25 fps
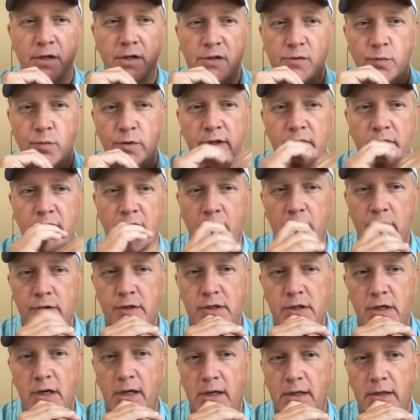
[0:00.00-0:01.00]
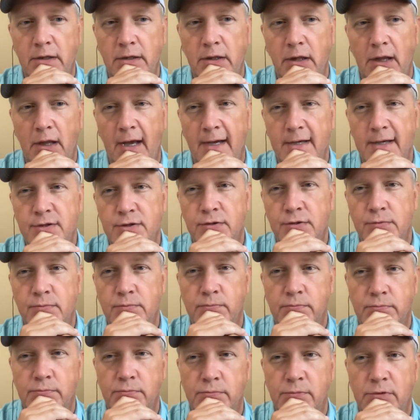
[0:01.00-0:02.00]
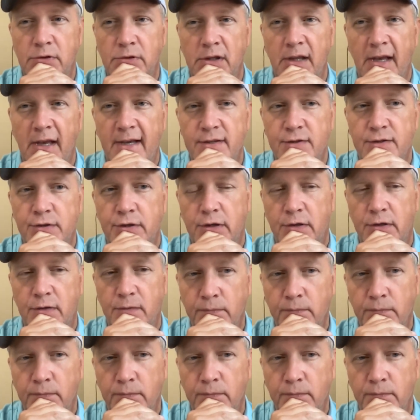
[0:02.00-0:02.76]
we negotiated last last year.